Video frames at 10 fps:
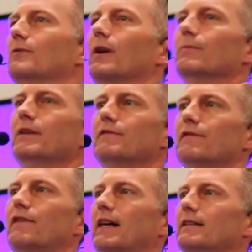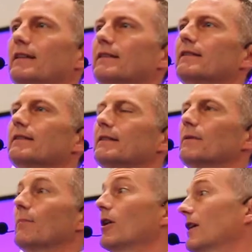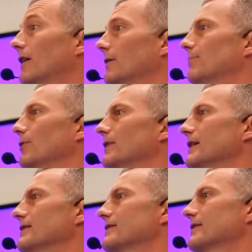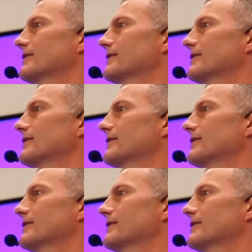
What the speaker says: the way we've defined it among our employees,